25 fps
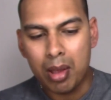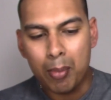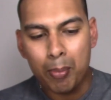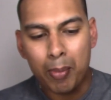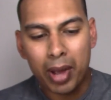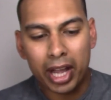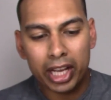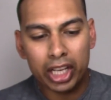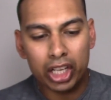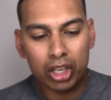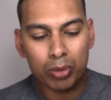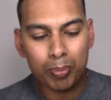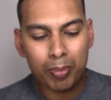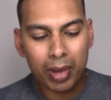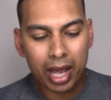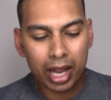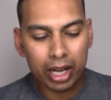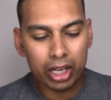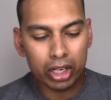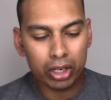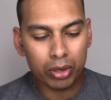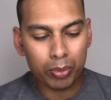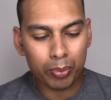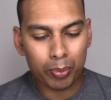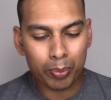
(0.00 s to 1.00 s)

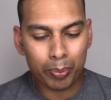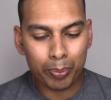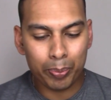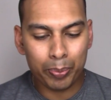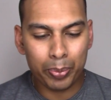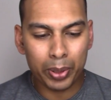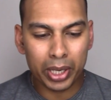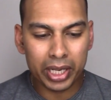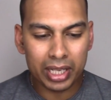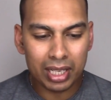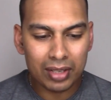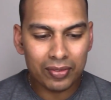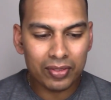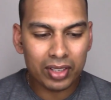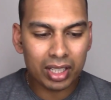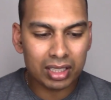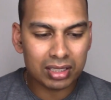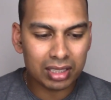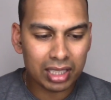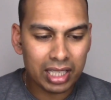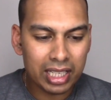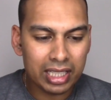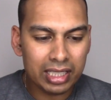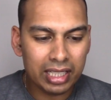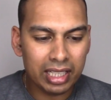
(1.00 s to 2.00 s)
My
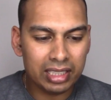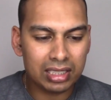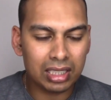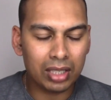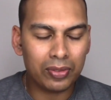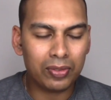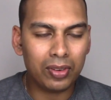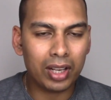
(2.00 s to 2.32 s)
previous EDC